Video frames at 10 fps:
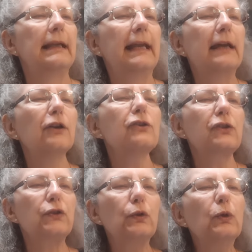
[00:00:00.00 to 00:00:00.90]
Air
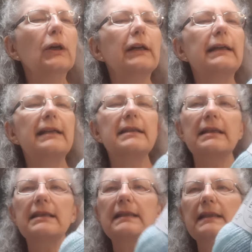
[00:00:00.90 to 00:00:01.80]
Sewer. It's
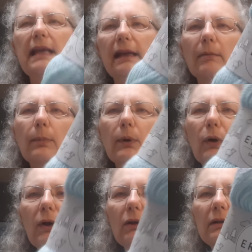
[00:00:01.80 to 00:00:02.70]
a
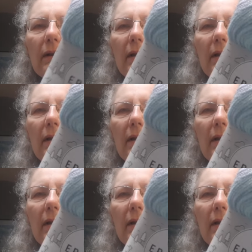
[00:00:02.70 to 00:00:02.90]
sample